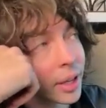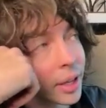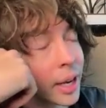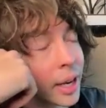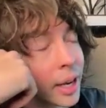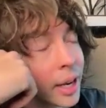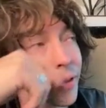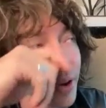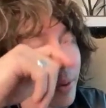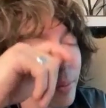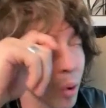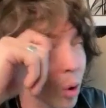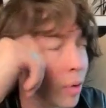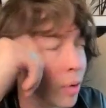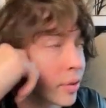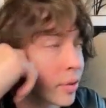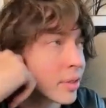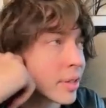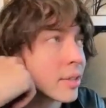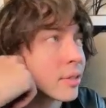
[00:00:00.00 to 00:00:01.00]
I think, like on a
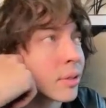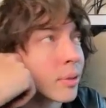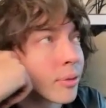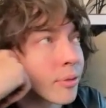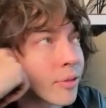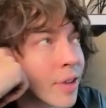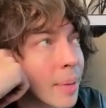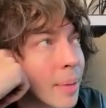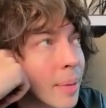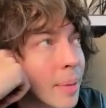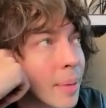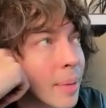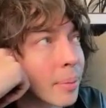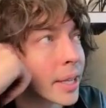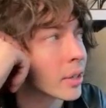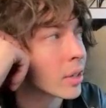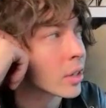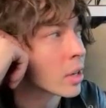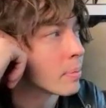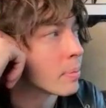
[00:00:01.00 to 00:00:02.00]
tour bus, and
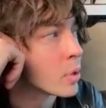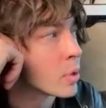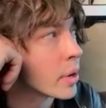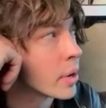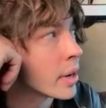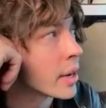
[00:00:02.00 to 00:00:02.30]
I feel more of a